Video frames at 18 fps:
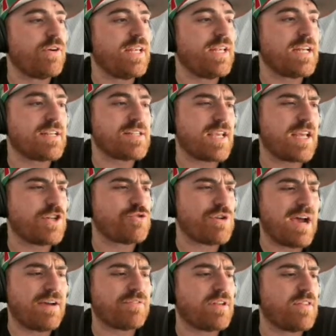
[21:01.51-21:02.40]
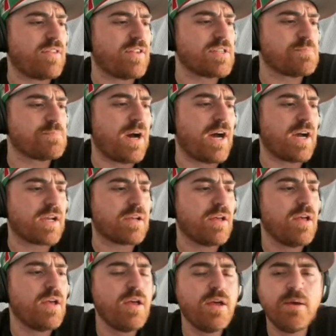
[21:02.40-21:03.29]
He doesn't get drafted in this mock,
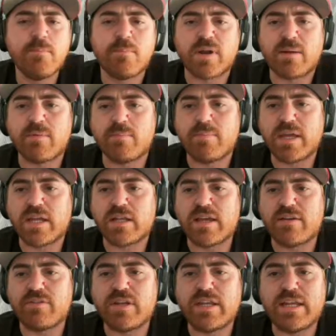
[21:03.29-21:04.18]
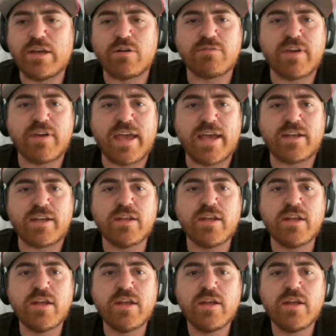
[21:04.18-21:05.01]
but I'm a big Devin Neal fan.